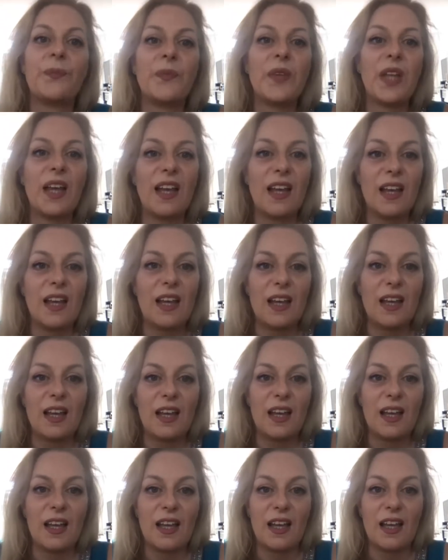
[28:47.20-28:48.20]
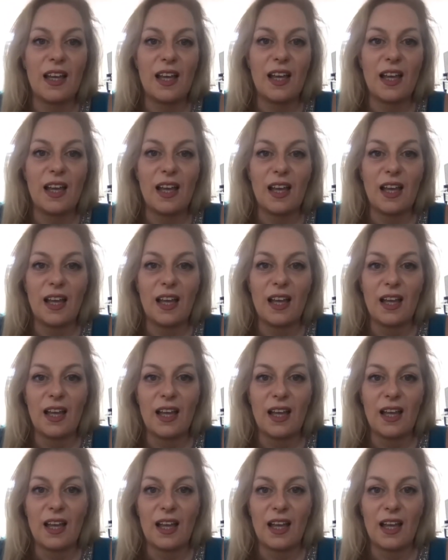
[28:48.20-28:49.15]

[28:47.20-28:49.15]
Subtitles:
No one is speaking in this clip.